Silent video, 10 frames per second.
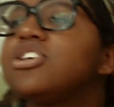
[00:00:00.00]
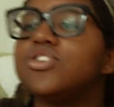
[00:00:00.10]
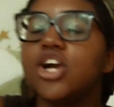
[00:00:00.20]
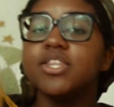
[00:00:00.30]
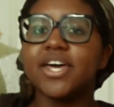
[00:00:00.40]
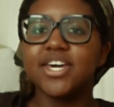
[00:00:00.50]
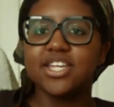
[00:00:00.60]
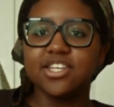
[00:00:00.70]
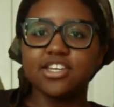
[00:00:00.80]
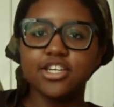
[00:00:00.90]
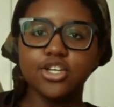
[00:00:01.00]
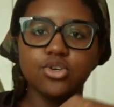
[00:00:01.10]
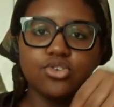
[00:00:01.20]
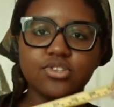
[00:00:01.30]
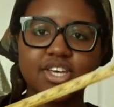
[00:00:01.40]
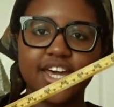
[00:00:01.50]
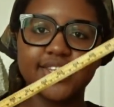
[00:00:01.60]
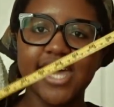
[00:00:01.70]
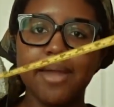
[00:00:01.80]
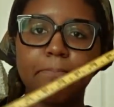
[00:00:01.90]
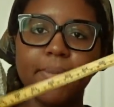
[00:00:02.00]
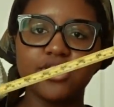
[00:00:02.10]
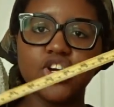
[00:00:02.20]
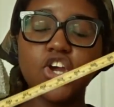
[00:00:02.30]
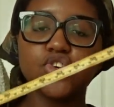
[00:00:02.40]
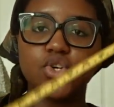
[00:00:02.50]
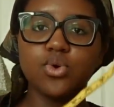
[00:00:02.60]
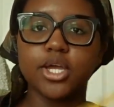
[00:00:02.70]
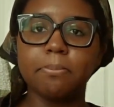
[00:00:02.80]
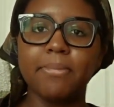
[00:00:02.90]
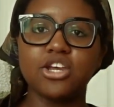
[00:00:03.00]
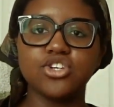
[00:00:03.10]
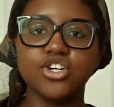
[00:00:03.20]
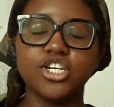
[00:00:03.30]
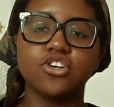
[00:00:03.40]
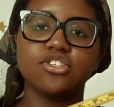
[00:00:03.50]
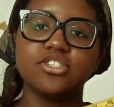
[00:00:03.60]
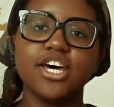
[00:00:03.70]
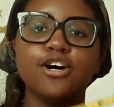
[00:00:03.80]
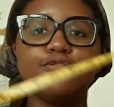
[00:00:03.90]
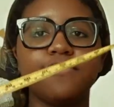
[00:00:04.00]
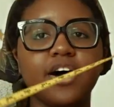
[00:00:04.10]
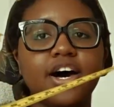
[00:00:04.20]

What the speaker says: sure that it includes a tape measure so you can measure yourself,